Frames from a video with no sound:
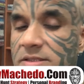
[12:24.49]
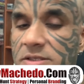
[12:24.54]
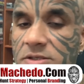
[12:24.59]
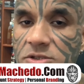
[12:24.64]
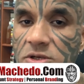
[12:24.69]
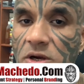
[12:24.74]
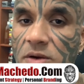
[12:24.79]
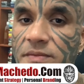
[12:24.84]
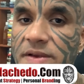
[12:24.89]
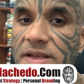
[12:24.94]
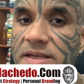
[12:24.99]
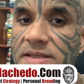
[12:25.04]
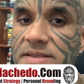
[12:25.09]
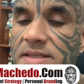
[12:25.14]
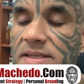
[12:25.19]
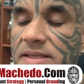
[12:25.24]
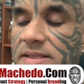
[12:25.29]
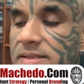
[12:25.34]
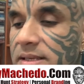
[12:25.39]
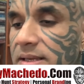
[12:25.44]
to job
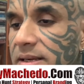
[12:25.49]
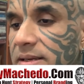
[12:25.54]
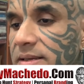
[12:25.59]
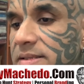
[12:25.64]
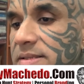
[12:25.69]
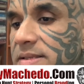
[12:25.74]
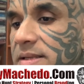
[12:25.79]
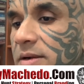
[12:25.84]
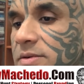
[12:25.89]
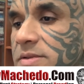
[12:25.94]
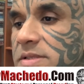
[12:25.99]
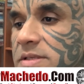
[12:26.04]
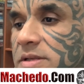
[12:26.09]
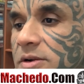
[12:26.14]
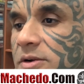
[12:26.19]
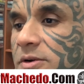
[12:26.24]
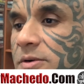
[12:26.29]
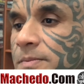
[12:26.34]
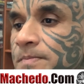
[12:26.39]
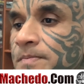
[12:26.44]
vacancies and discount.
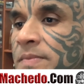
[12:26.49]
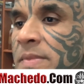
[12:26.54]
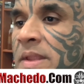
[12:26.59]
So,